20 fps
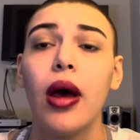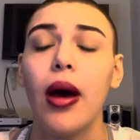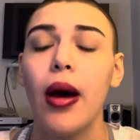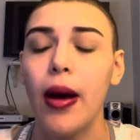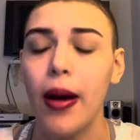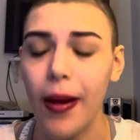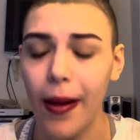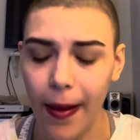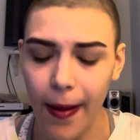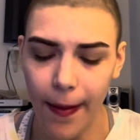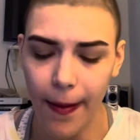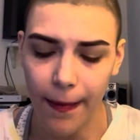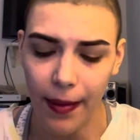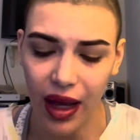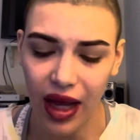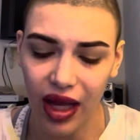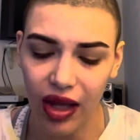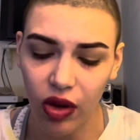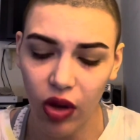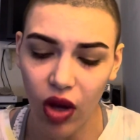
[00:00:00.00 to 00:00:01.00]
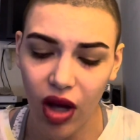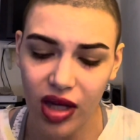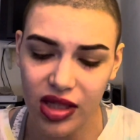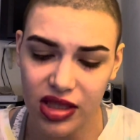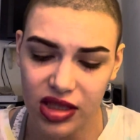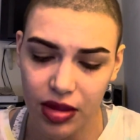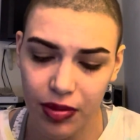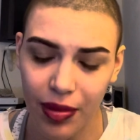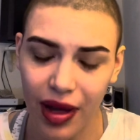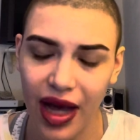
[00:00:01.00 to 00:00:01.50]
I
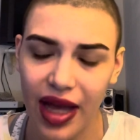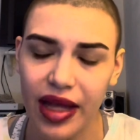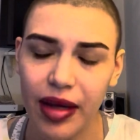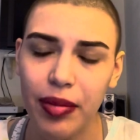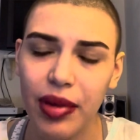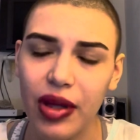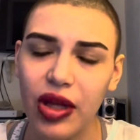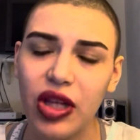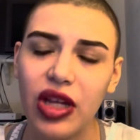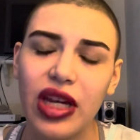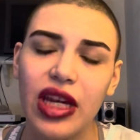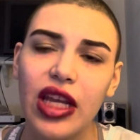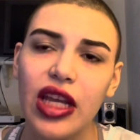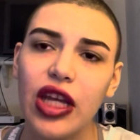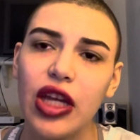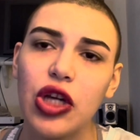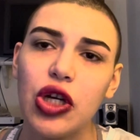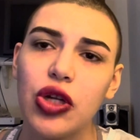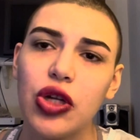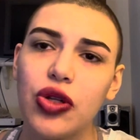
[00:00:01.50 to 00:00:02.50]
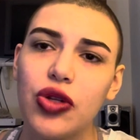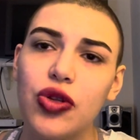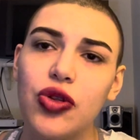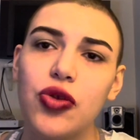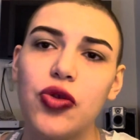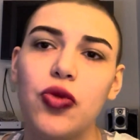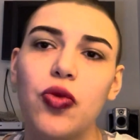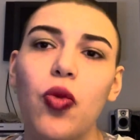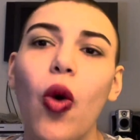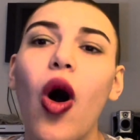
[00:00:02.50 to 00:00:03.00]
lost my ability
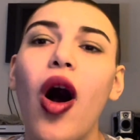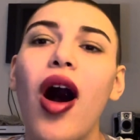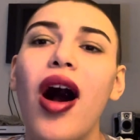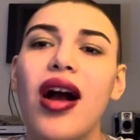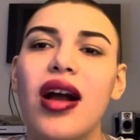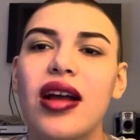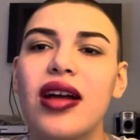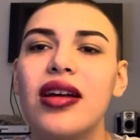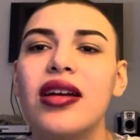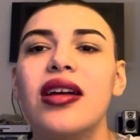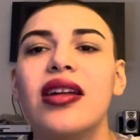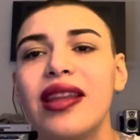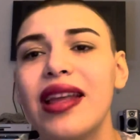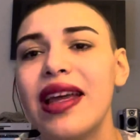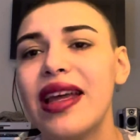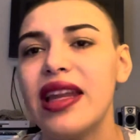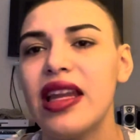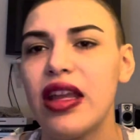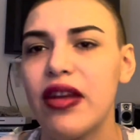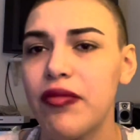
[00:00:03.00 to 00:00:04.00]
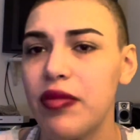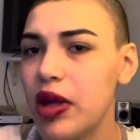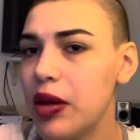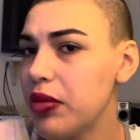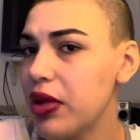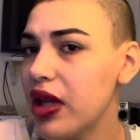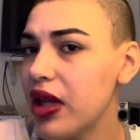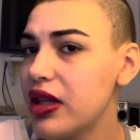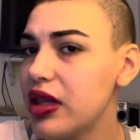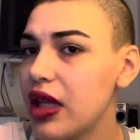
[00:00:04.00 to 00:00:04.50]
to walk. They had to give me a
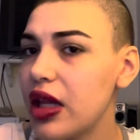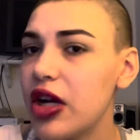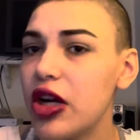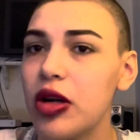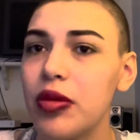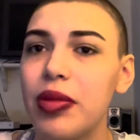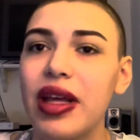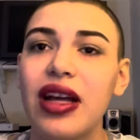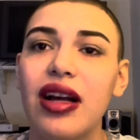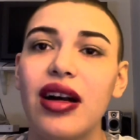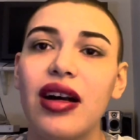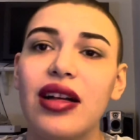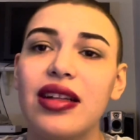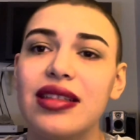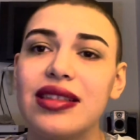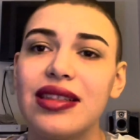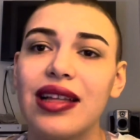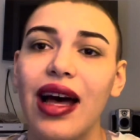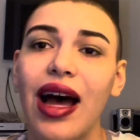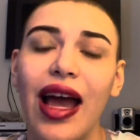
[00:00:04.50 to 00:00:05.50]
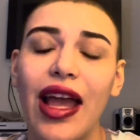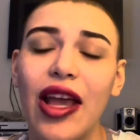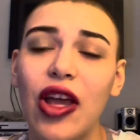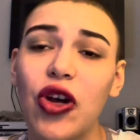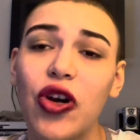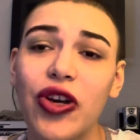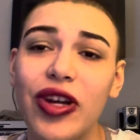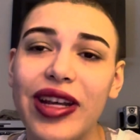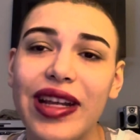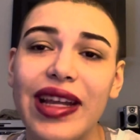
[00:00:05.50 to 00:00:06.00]
blood thinner because I
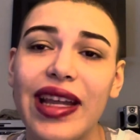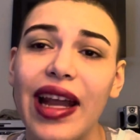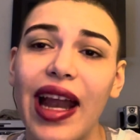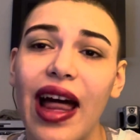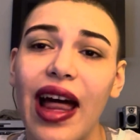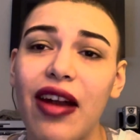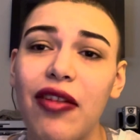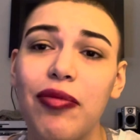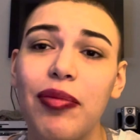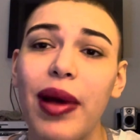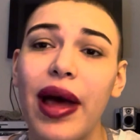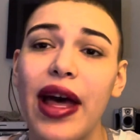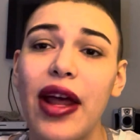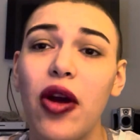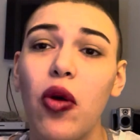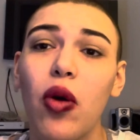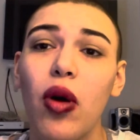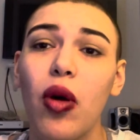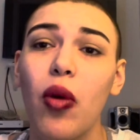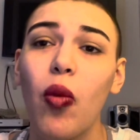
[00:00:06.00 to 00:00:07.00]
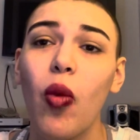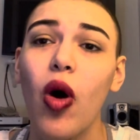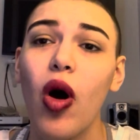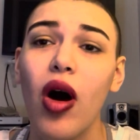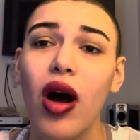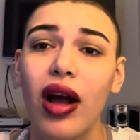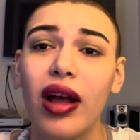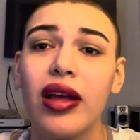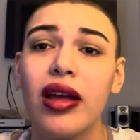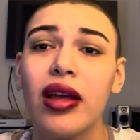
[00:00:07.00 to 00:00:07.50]
couldn't get out of bed or
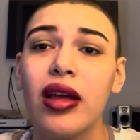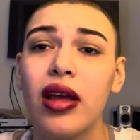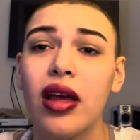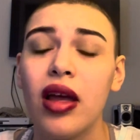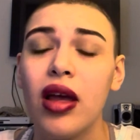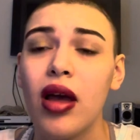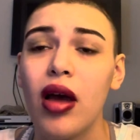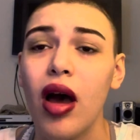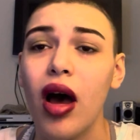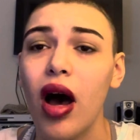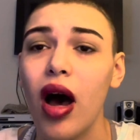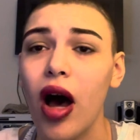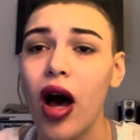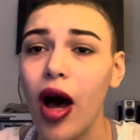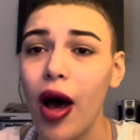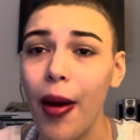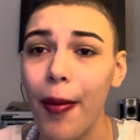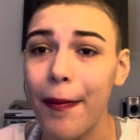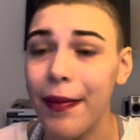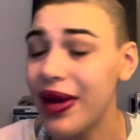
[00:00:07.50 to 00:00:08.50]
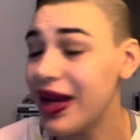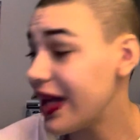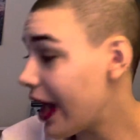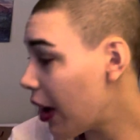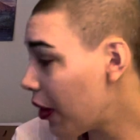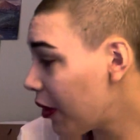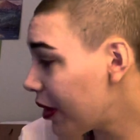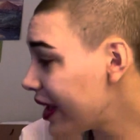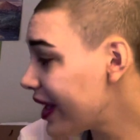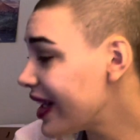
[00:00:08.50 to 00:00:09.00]
walk.
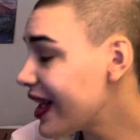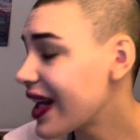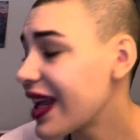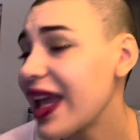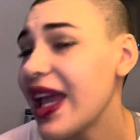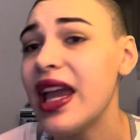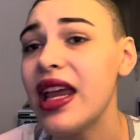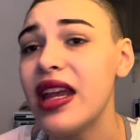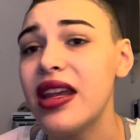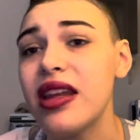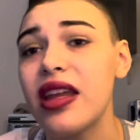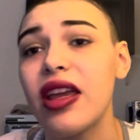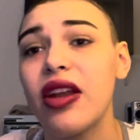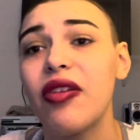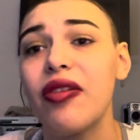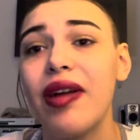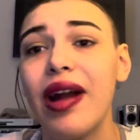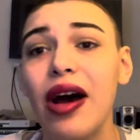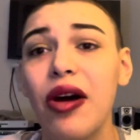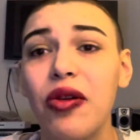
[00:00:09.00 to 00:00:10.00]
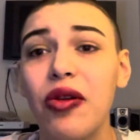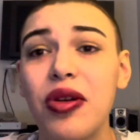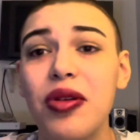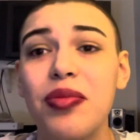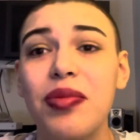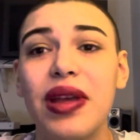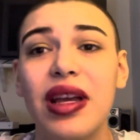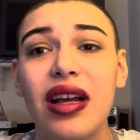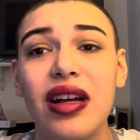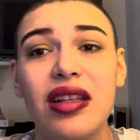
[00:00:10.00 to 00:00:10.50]
Now I need a cane to get around
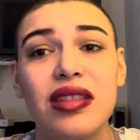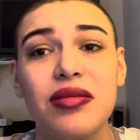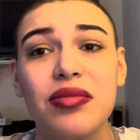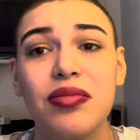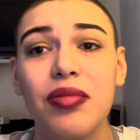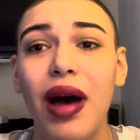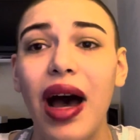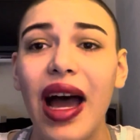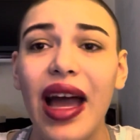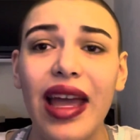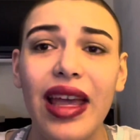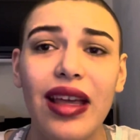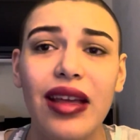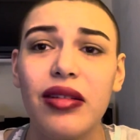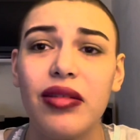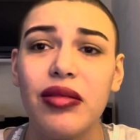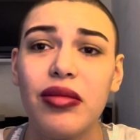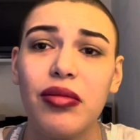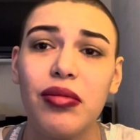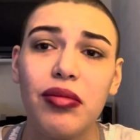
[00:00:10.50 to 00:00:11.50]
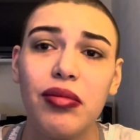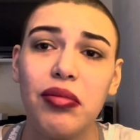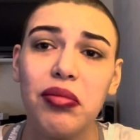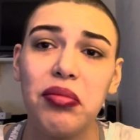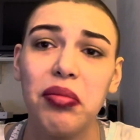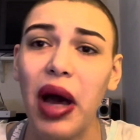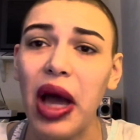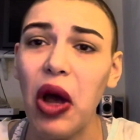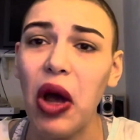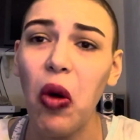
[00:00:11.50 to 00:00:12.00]
because my
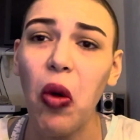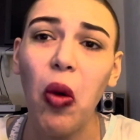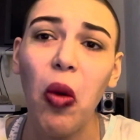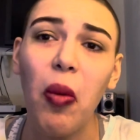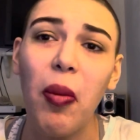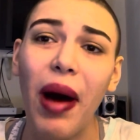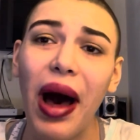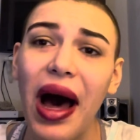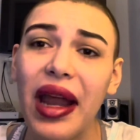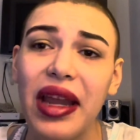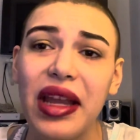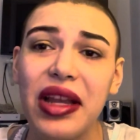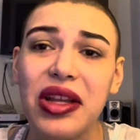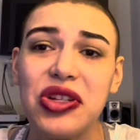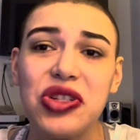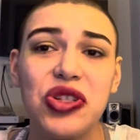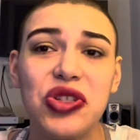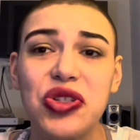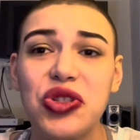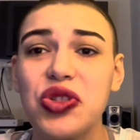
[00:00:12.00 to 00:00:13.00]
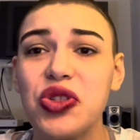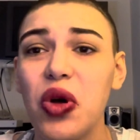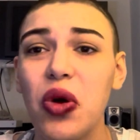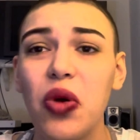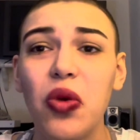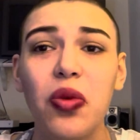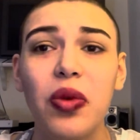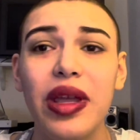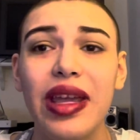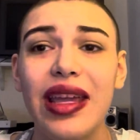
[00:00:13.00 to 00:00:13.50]
whole body is just so
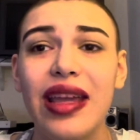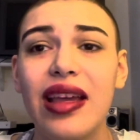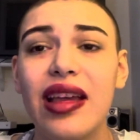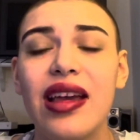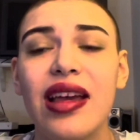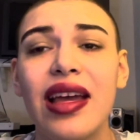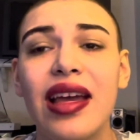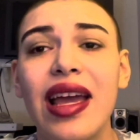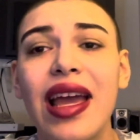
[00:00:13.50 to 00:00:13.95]
weak.